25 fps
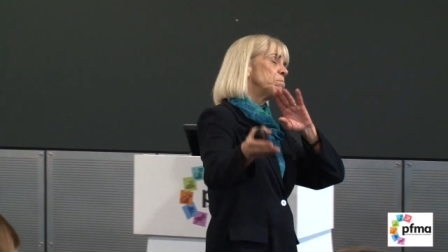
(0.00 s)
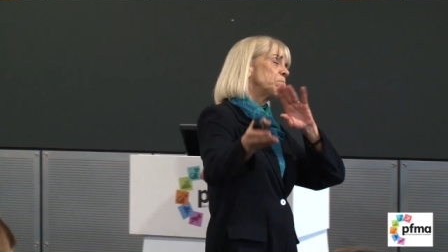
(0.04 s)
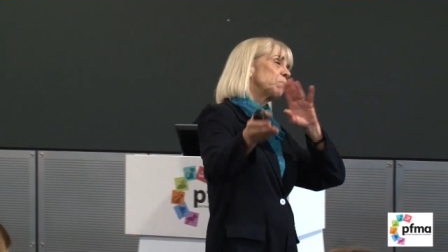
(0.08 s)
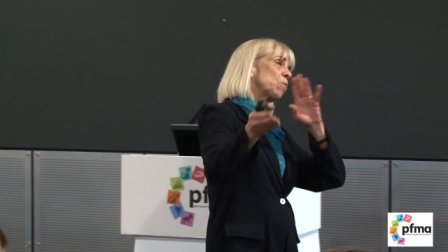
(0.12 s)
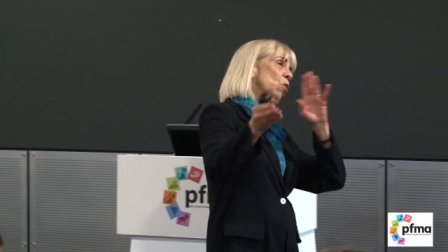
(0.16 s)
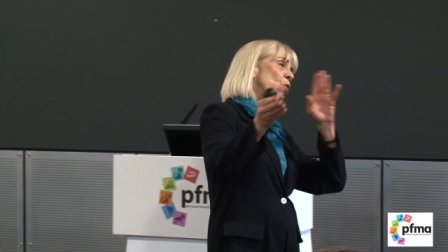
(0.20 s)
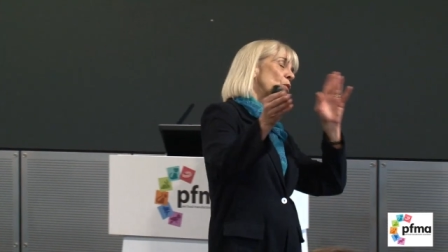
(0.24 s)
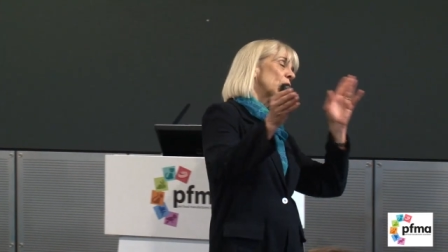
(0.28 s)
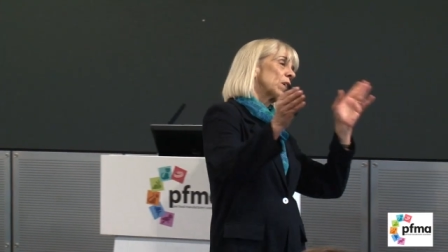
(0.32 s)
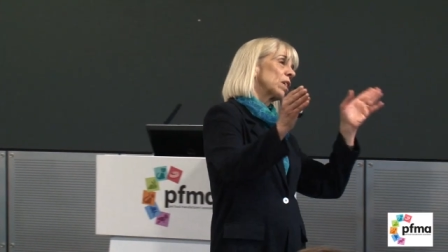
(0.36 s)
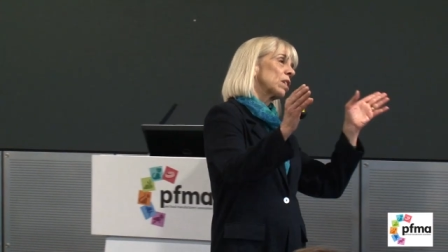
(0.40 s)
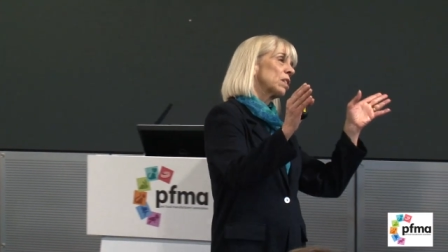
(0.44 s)

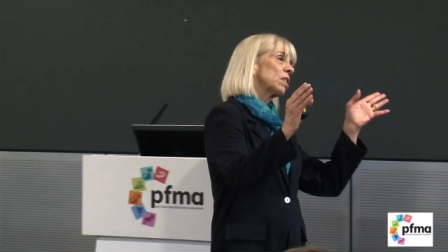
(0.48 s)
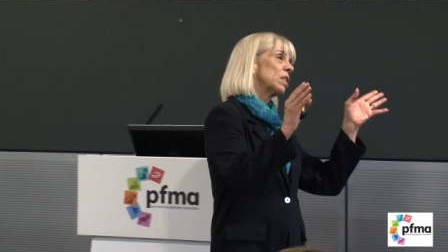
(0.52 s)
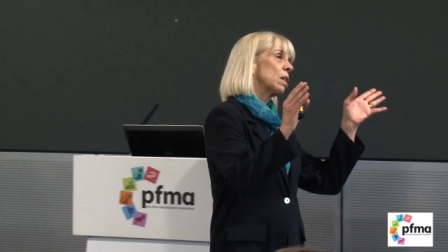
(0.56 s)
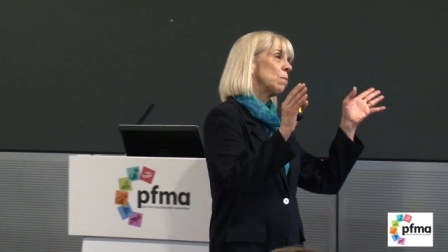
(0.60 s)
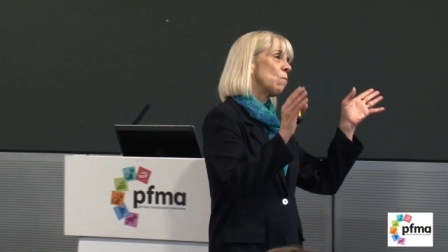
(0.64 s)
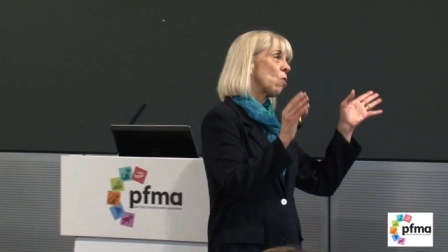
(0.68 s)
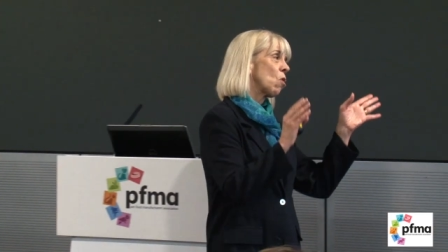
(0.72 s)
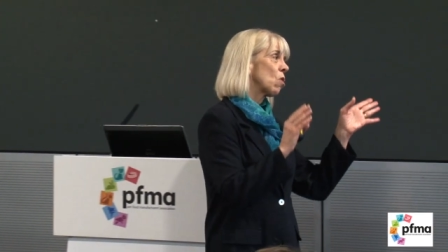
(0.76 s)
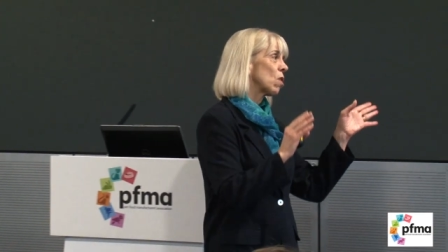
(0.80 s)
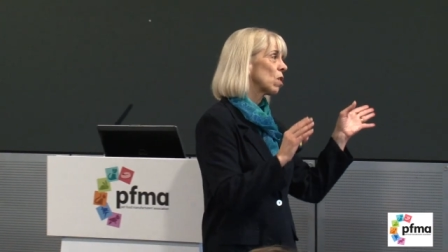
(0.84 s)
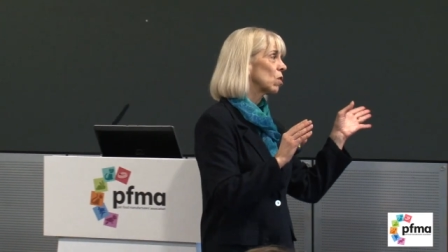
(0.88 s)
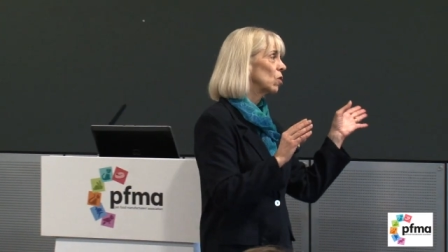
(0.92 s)
according to
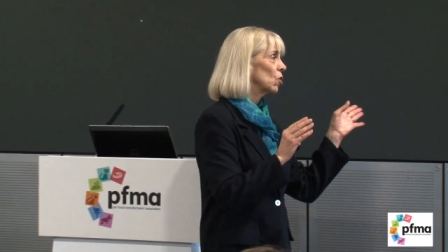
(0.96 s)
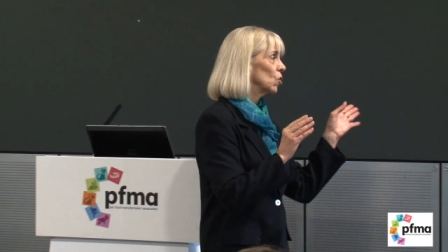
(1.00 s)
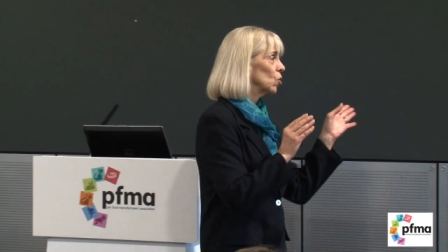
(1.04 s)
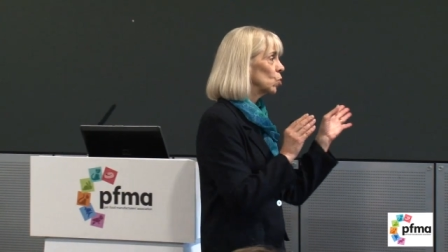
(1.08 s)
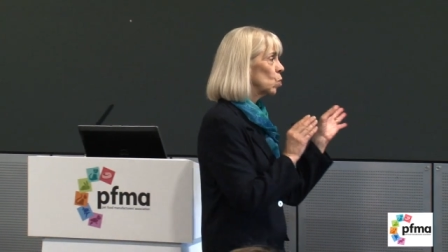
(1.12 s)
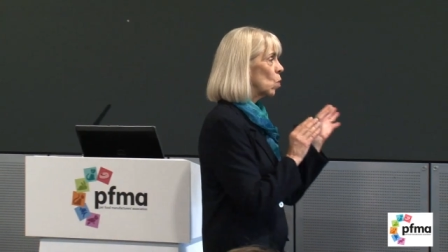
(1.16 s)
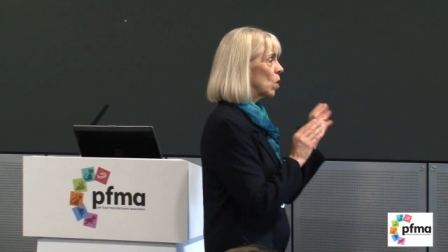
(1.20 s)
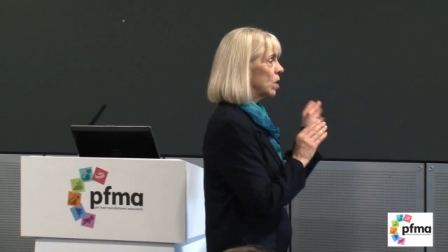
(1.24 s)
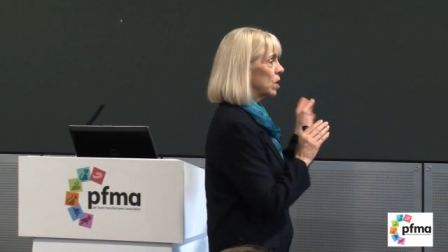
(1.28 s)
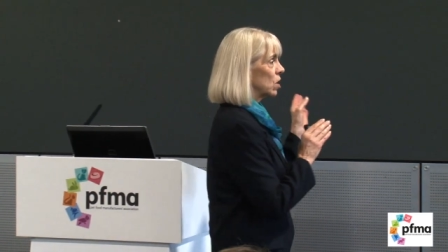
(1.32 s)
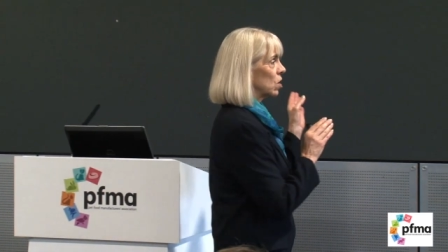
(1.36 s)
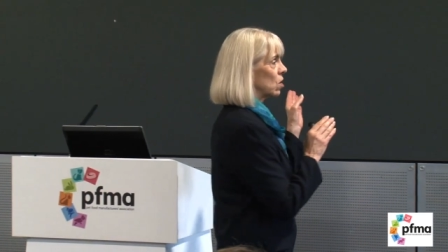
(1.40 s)
some articles,
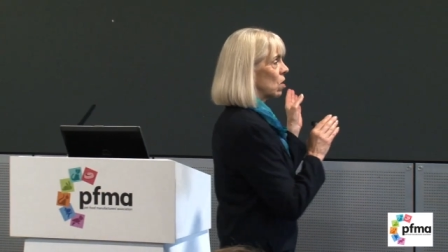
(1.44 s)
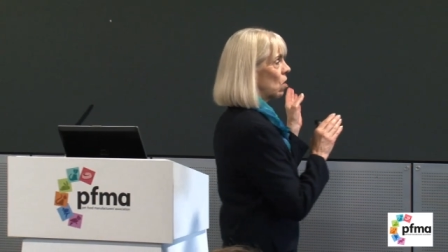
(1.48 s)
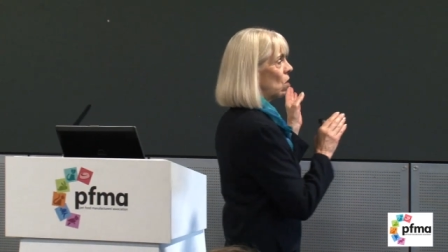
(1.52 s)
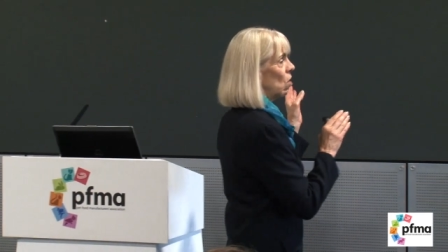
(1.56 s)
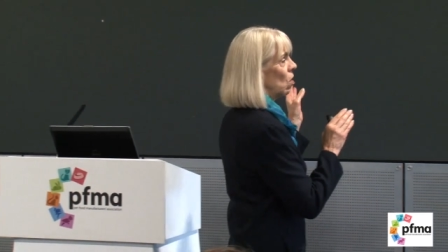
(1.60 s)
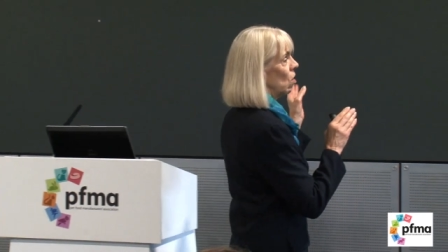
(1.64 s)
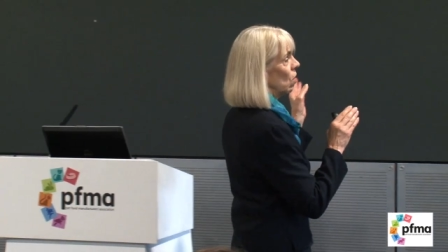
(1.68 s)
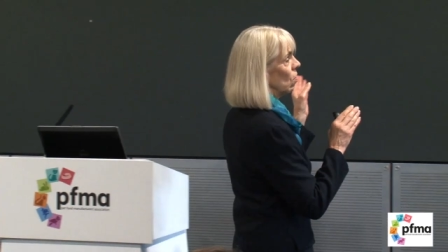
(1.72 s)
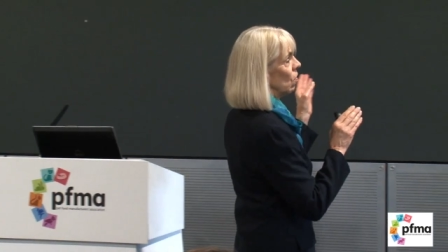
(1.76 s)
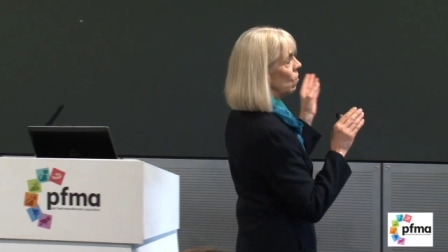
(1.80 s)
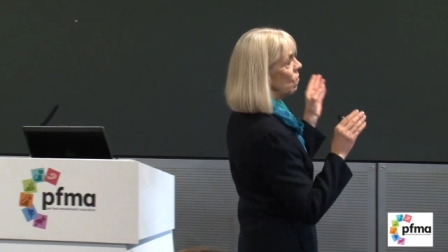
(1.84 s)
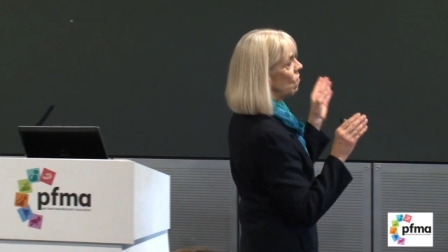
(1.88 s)
what's
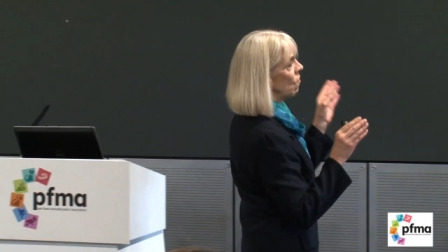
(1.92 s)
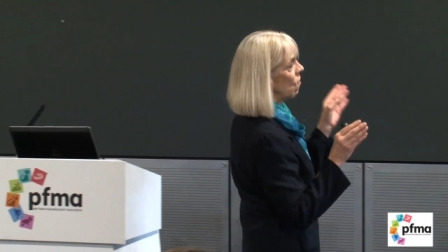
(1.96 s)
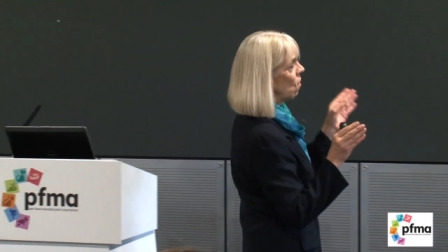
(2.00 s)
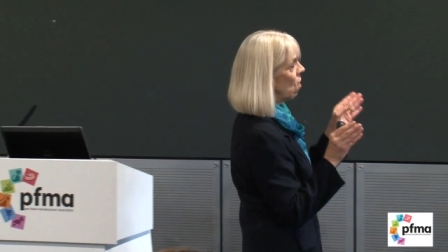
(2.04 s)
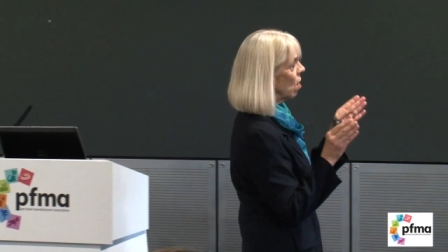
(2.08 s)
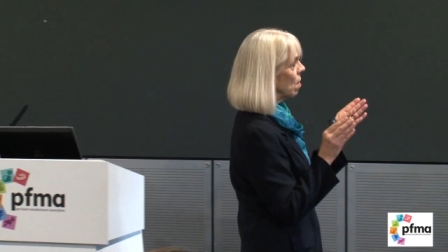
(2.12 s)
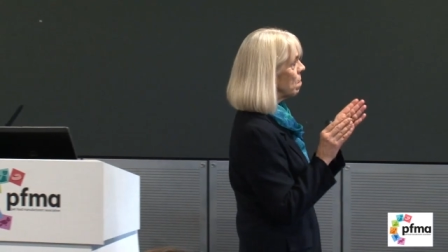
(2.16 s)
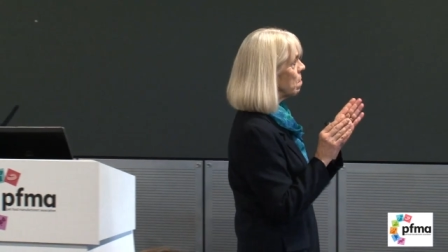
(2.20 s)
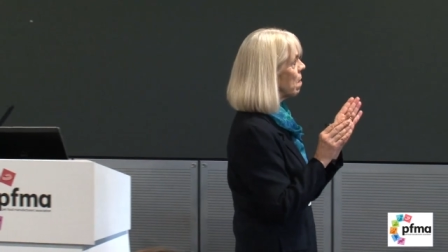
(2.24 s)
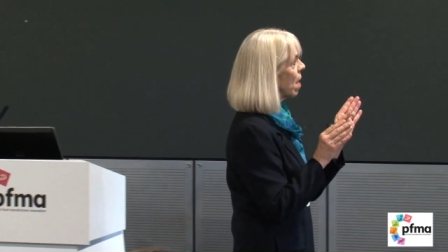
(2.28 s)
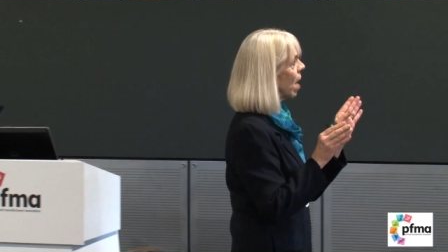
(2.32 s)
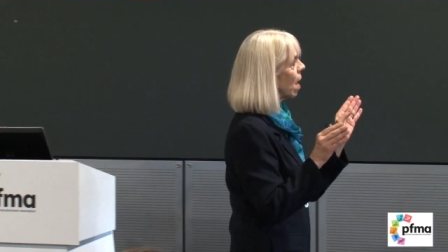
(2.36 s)
called
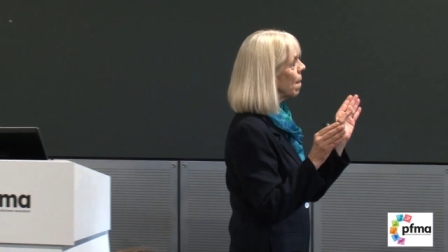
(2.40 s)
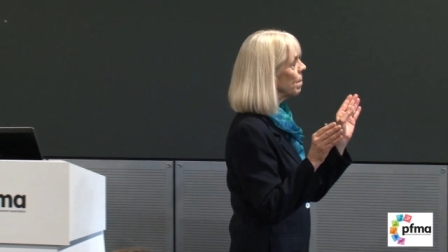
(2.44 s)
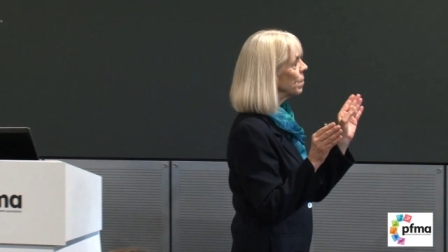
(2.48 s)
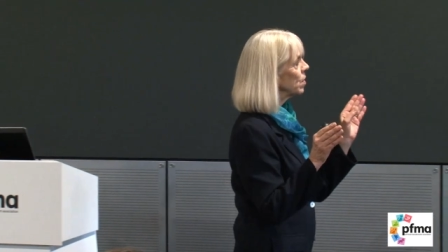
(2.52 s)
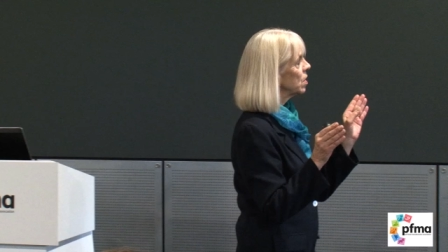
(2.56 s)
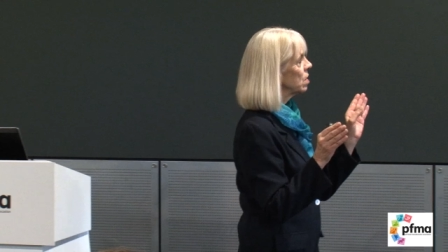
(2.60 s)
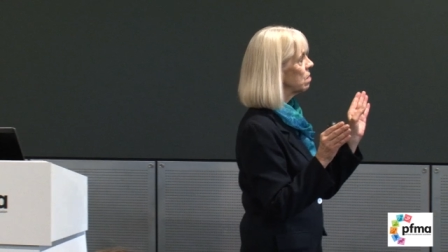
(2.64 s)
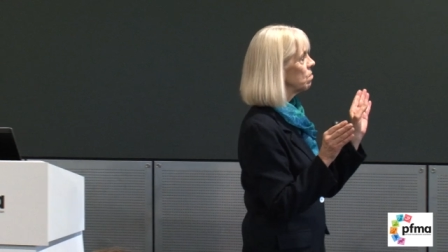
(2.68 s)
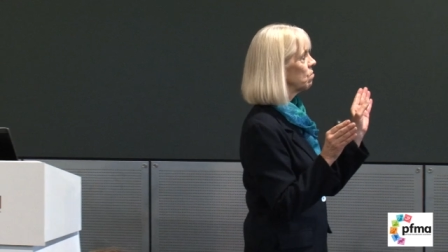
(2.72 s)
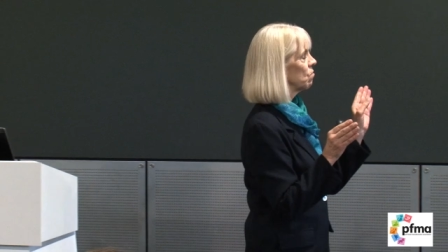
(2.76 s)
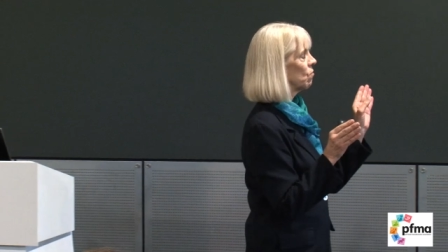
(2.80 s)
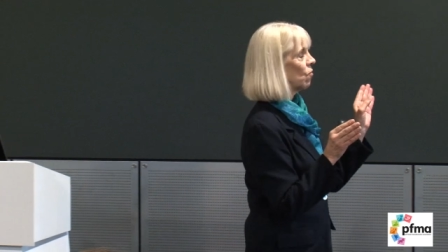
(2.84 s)
FODMAPs,